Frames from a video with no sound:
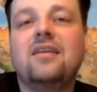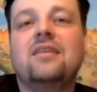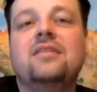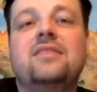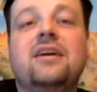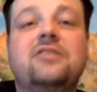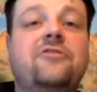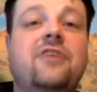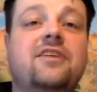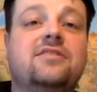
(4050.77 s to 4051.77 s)
Now
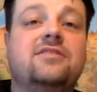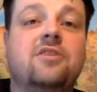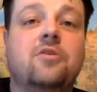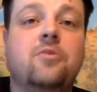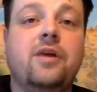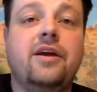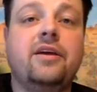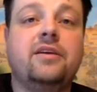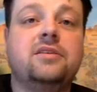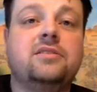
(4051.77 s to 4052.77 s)
defects are
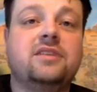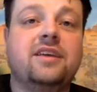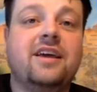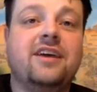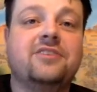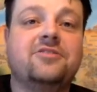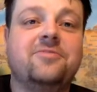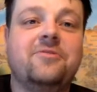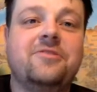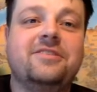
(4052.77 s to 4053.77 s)
ways to get extra
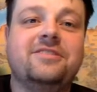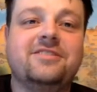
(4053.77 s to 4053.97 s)
points.